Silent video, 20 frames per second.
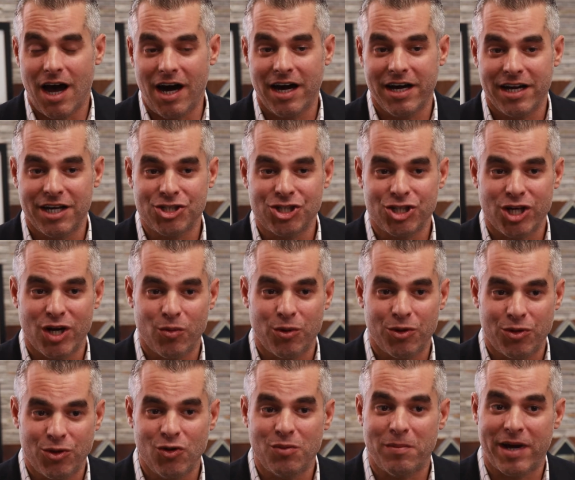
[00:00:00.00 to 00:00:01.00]
I'm gonna share
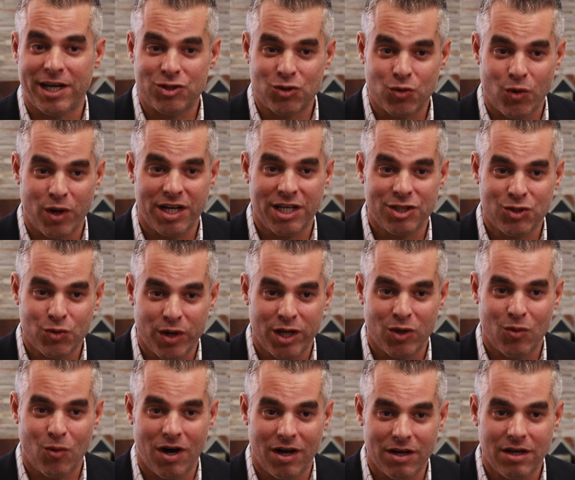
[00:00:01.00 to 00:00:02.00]
with you my
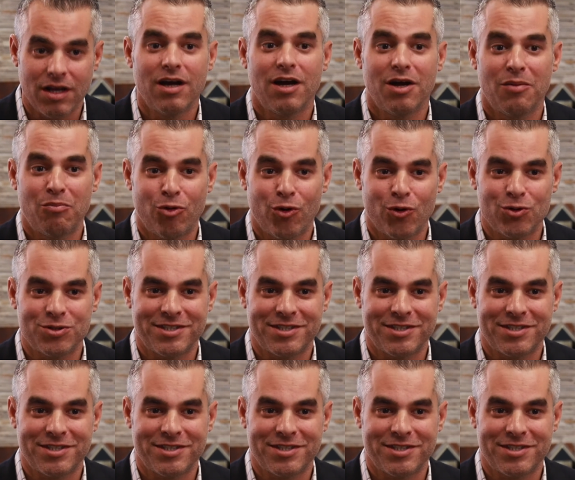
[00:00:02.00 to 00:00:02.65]
2021 Pro